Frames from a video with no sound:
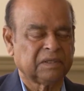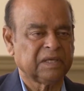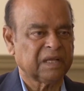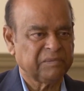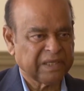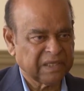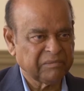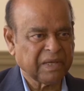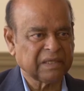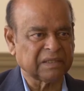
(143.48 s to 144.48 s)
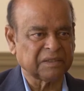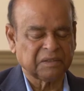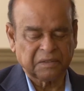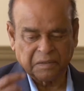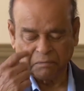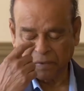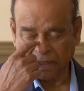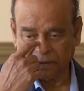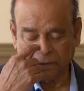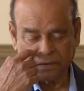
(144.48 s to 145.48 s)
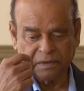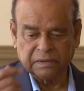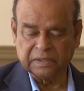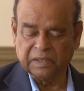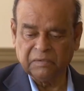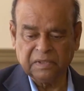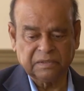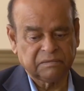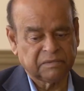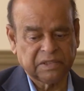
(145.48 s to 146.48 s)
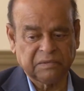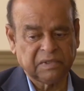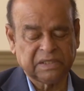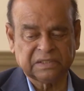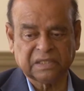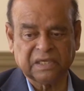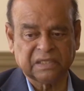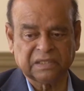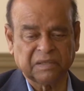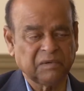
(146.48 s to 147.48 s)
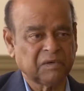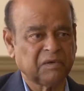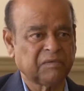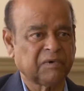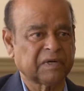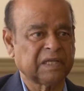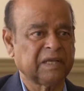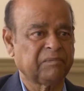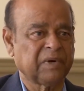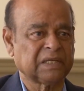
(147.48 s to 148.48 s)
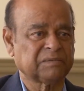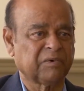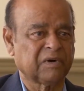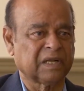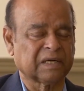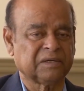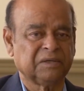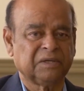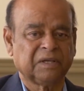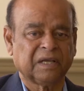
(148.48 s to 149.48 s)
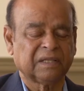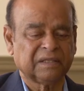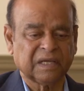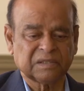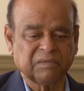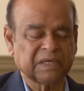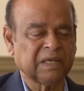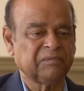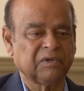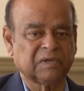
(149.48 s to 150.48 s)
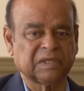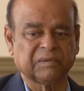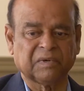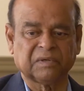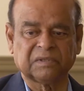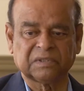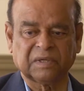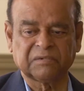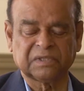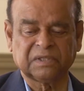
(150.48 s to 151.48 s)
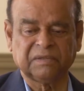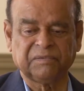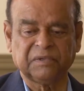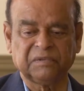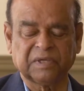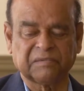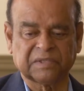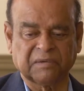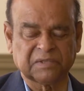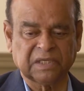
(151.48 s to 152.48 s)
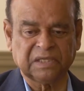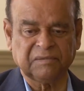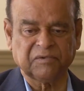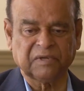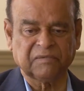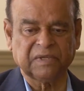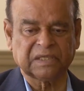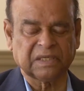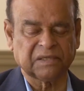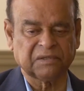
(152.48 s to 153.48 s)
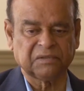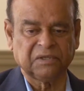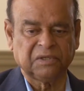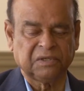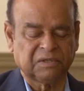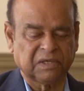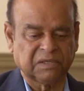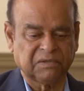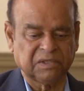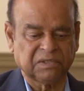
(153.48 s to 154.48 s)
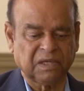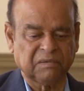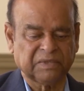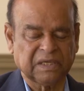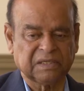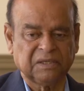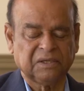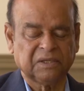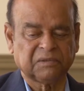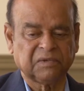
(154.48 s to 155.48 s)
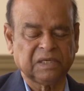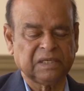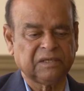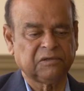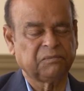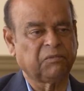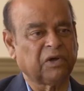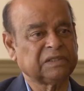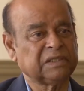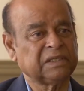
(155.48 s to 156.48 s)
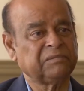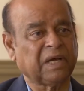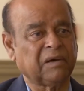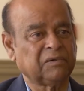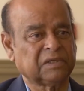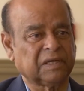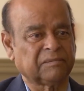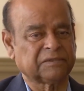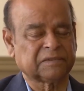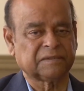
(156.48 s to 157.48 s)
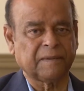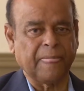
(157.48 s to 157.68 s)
They are making money, but they will discard it. They will go for A+ product. And that's what I'm talking about. If you have substantive conflict and you try to resolve that, it will lead to positive outcomes.